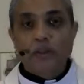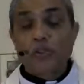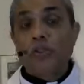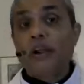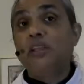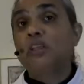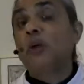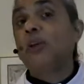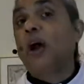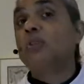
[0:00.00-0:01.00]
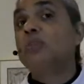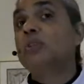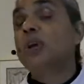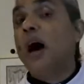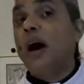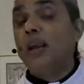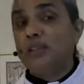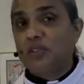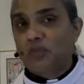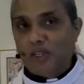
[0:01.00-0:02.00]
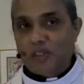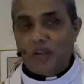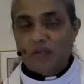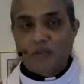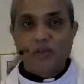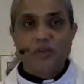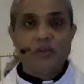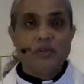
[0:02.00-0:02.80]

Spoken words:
Shrines to anonymous gods, for example.